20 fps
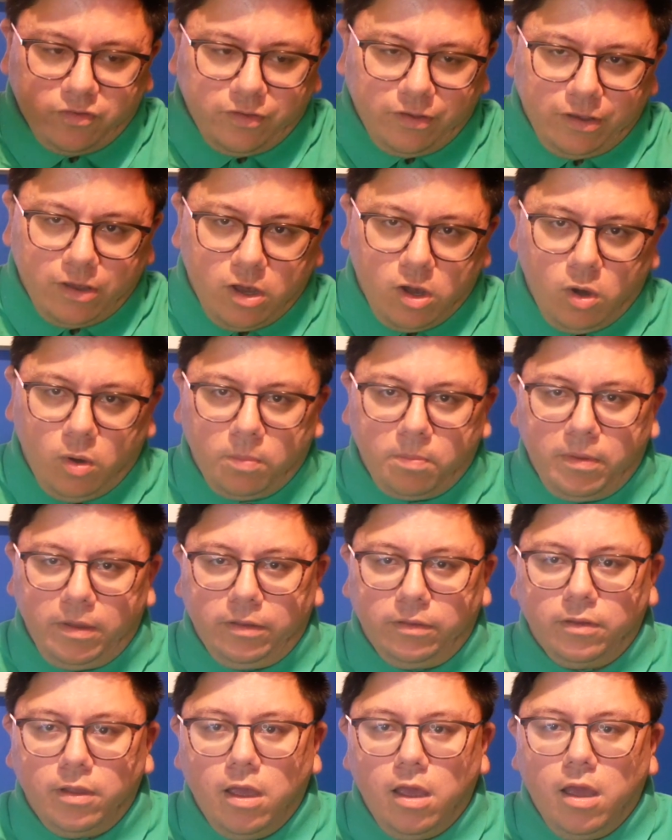the
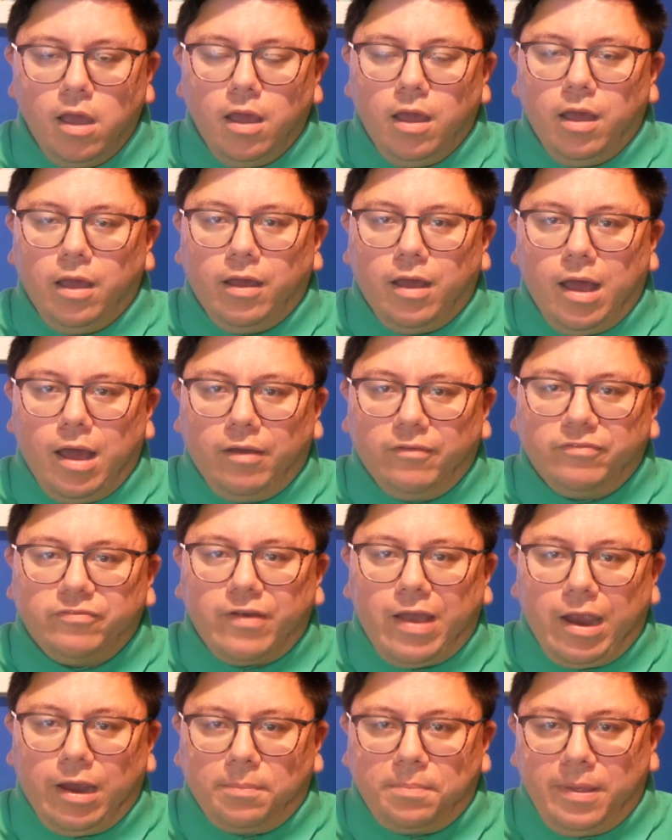open
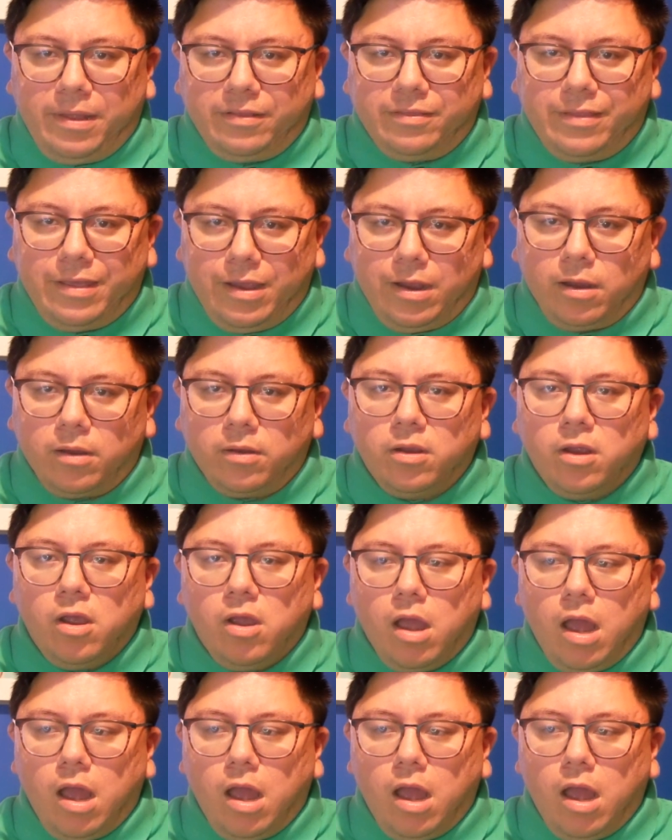fire pit there.